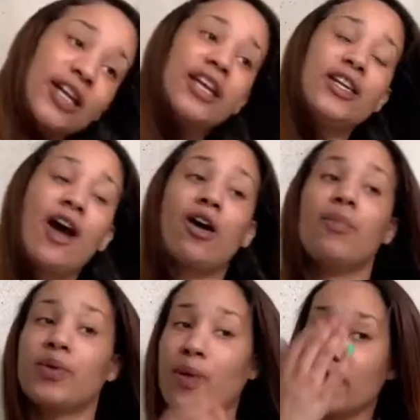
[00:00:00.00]
then y'all gonna
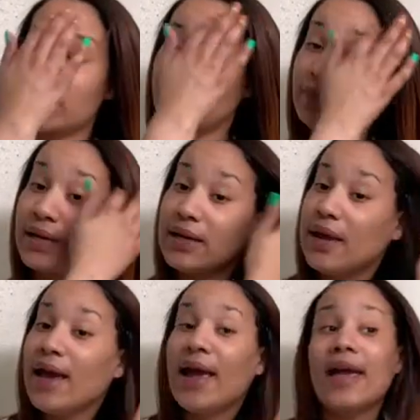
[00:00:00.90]
be watching me,
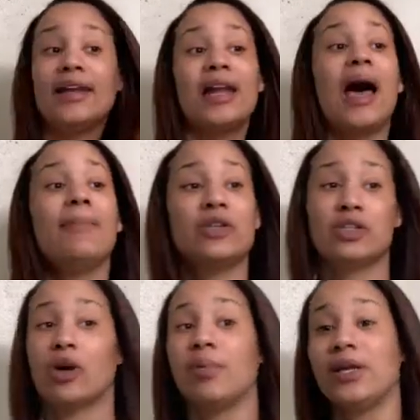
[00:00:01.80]
and then I'm just
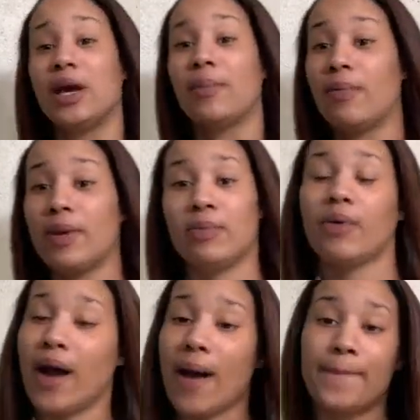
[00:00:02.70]
gonna be helping people
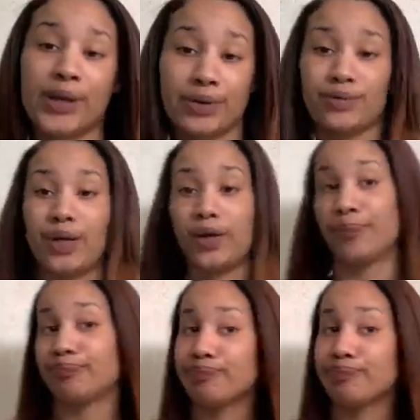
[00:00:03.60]
out, period.